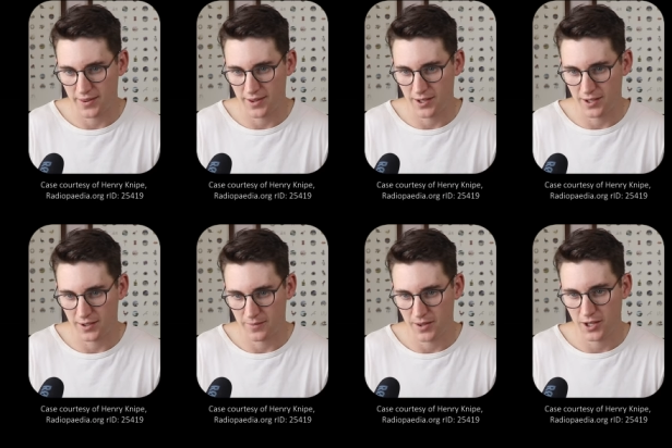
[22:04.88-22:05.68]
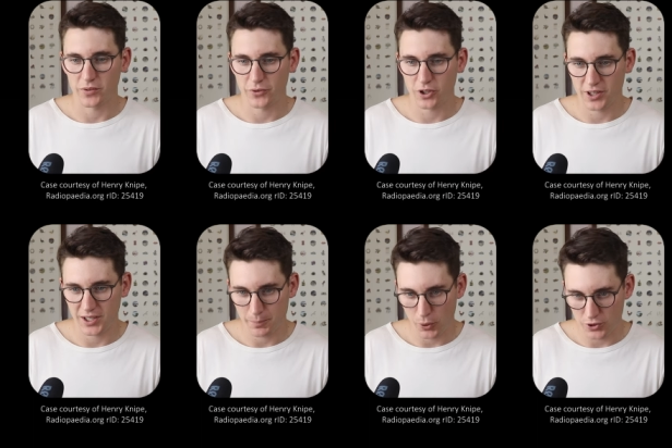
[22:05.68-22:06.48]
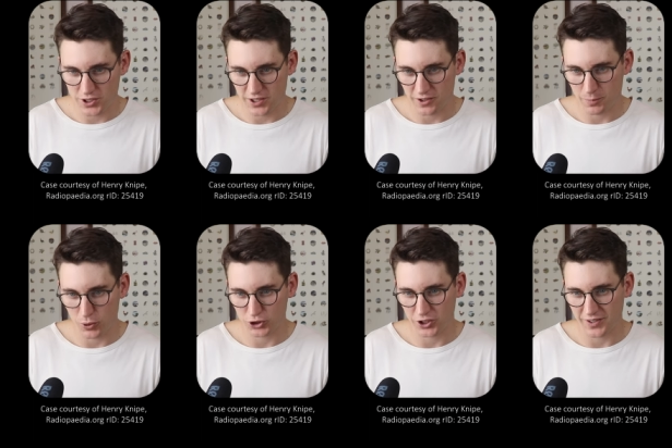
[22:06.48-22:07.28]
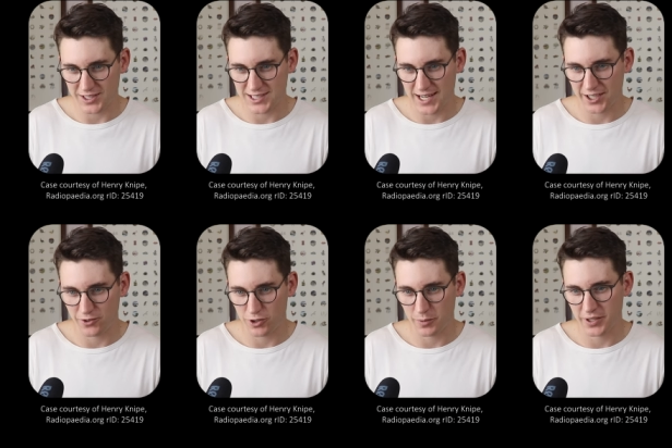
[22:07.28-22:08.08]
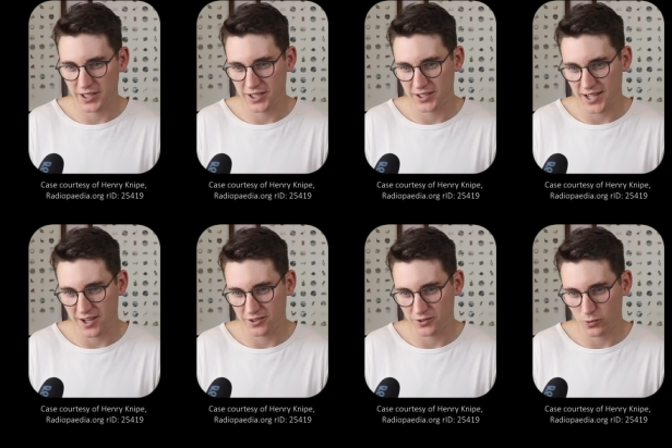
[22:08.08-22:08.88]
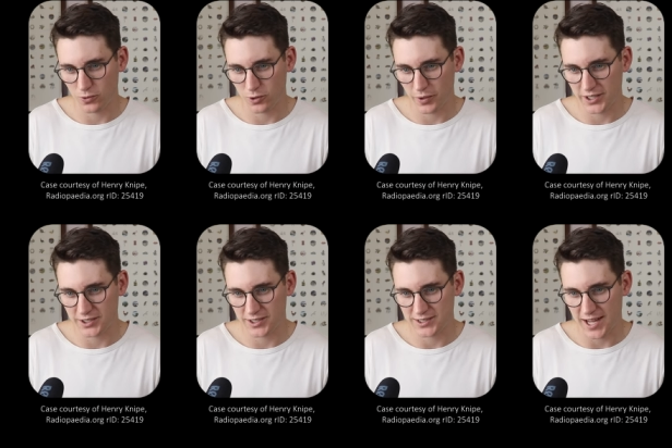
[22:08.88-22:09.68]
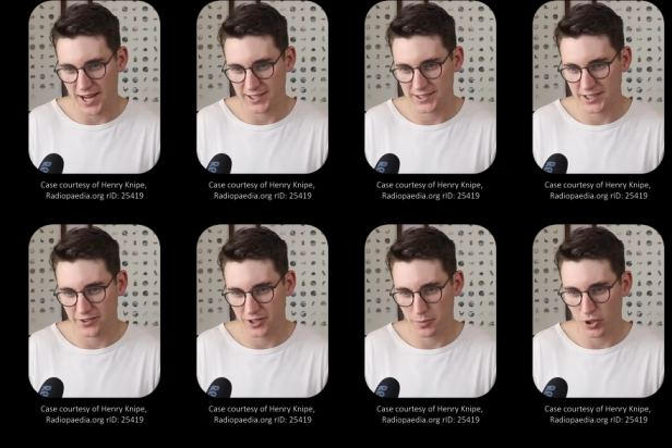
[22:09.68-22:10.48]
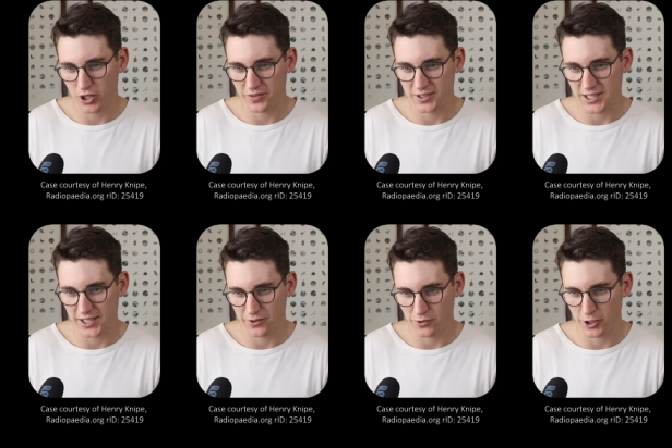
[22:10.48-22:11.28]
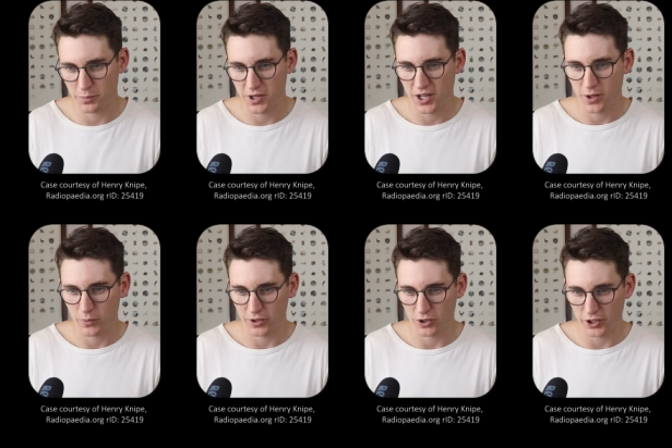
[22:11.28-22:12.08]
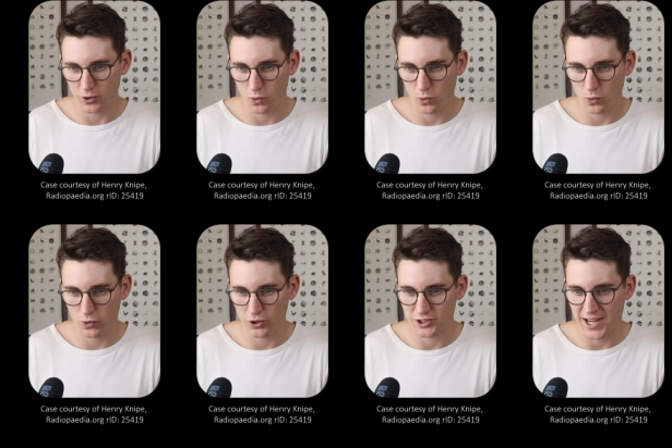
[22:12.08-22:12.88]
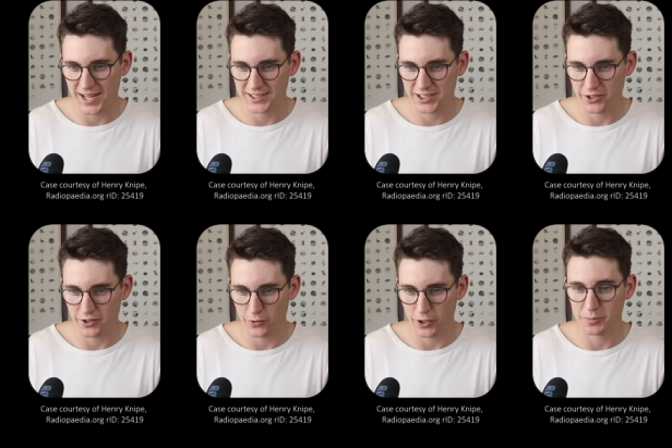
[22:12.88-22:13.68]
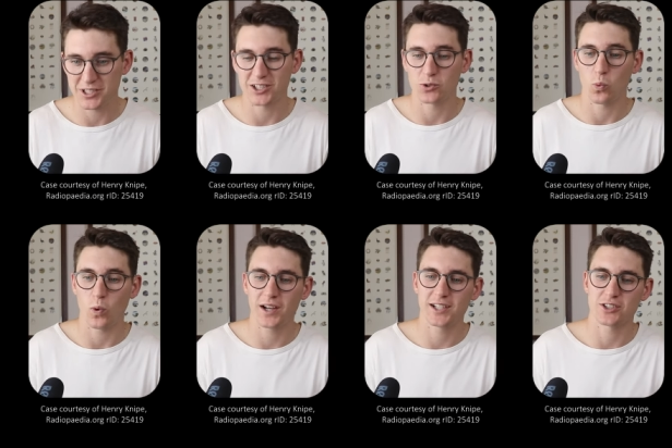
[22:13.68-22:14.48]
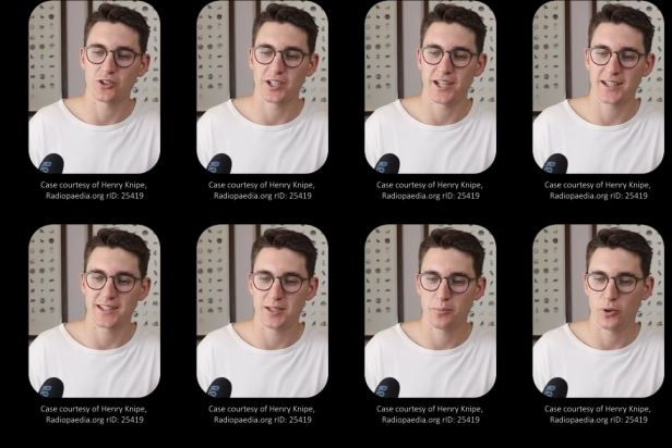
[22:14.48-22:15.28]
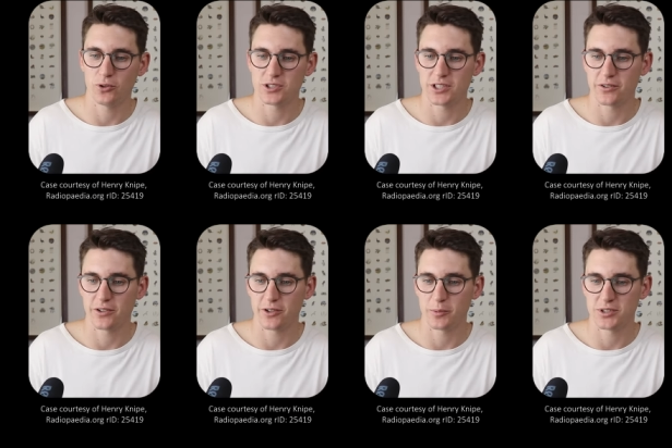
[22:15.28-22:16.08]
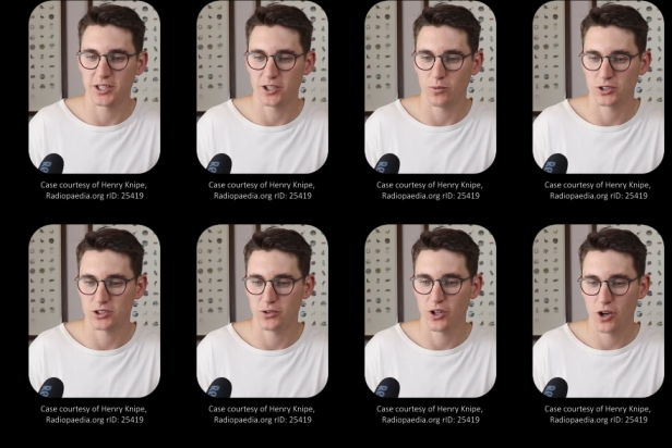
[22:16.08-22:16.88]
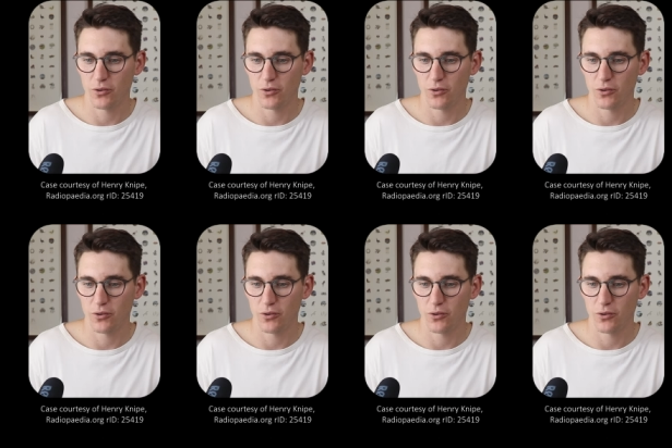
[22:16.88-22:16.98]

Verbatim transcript: there we can follow the posterior portion of the second rib here down all the way to this anterior part of the second rib. We can look at all those anterior ribs as well as looking at the posterior ribs here. You want to